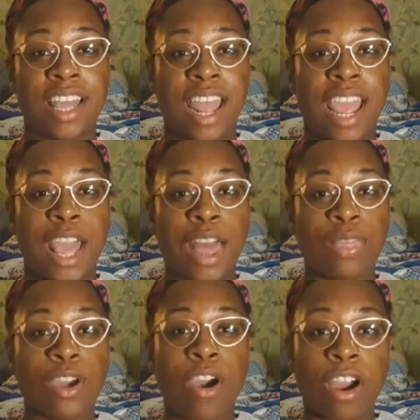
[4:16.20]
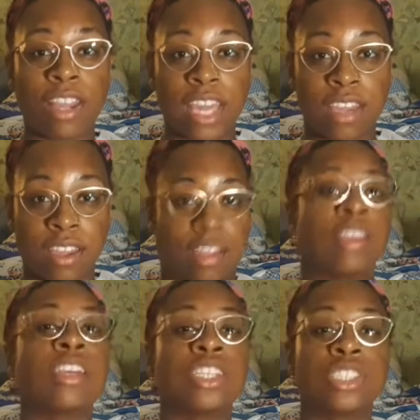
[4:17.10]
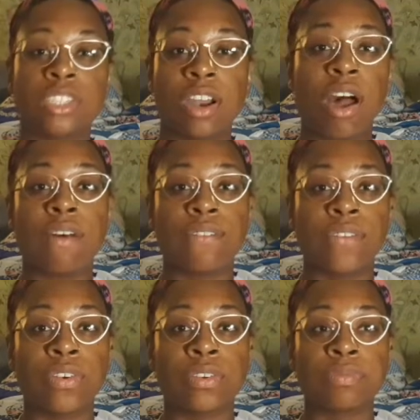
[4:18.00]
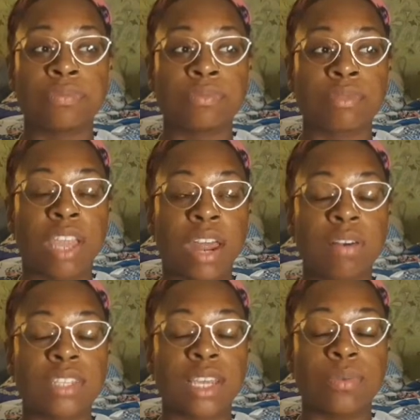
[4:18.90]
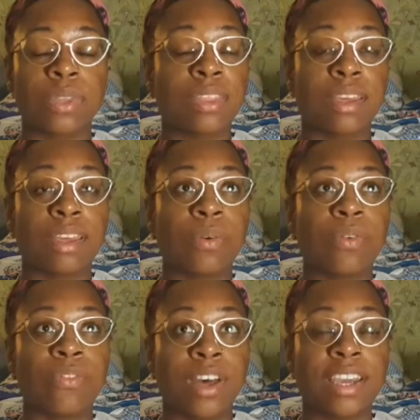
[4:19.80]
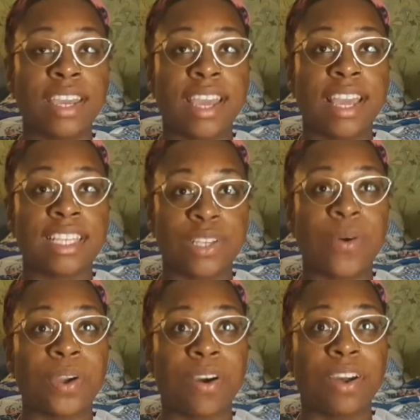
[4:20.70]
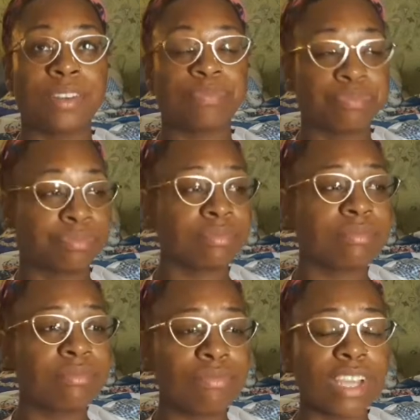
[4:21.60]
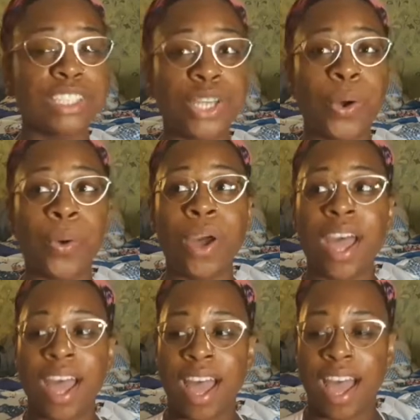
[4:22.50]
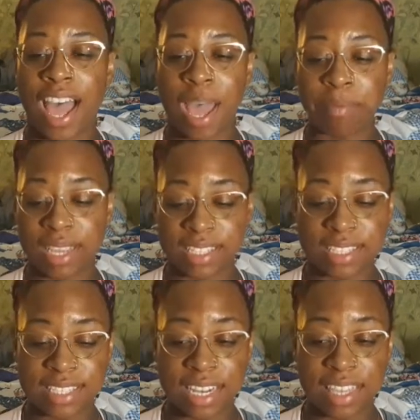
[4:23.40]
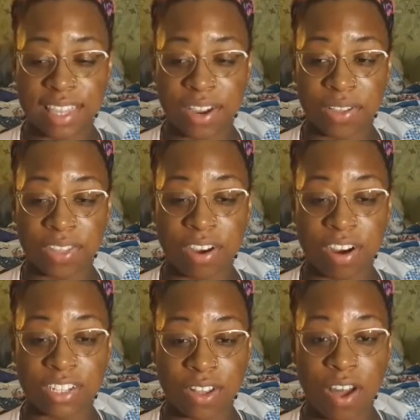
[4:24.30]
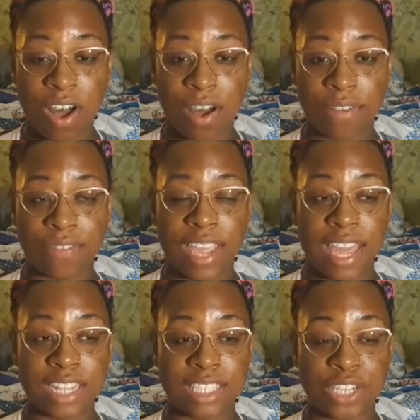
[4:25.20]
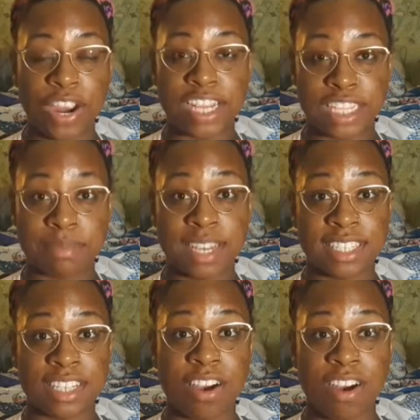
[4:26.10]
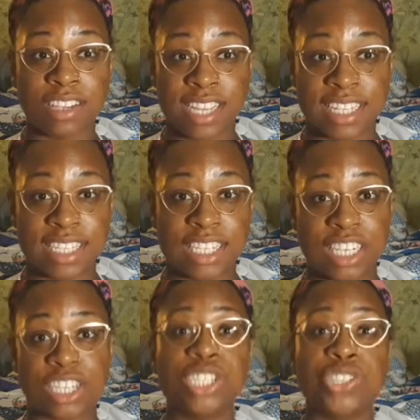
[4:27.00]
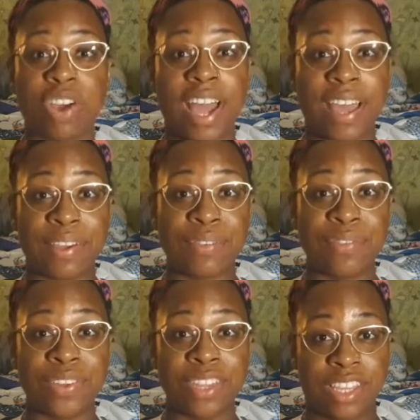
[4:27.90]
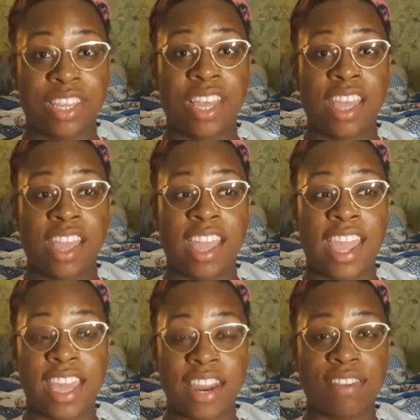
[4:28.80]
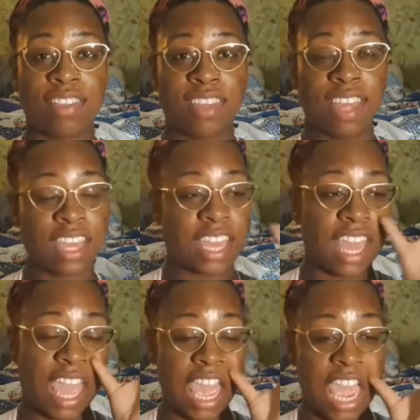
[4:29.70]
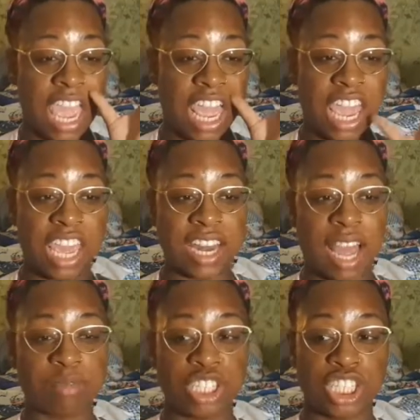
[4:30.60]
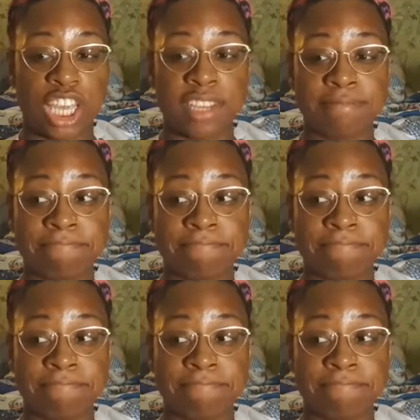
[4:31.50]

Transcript: and the car like shut off. And I was like, what the fuck is going on? So I'm like sitting there, and the car's off, and it's crazy because the car is like still in drive and everything. And I'm just like,